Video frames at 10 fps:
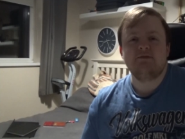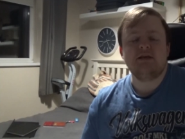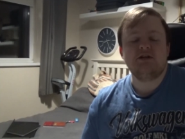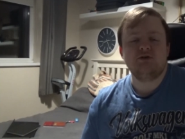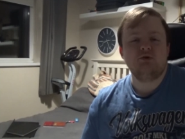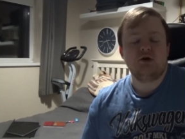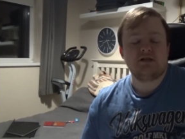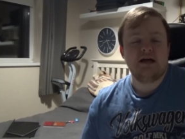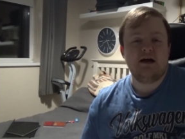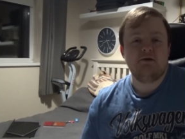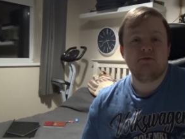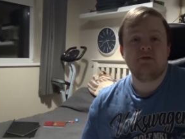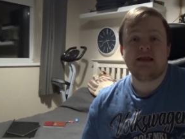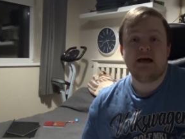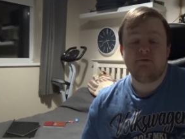if they do not have
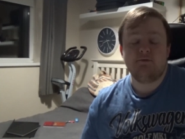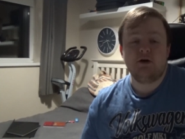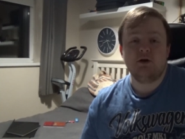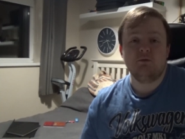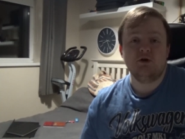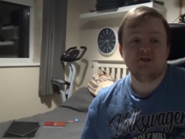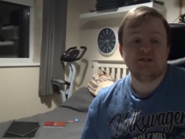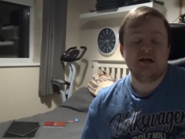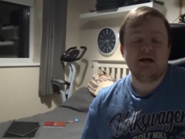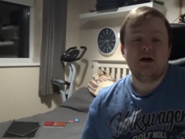their followers?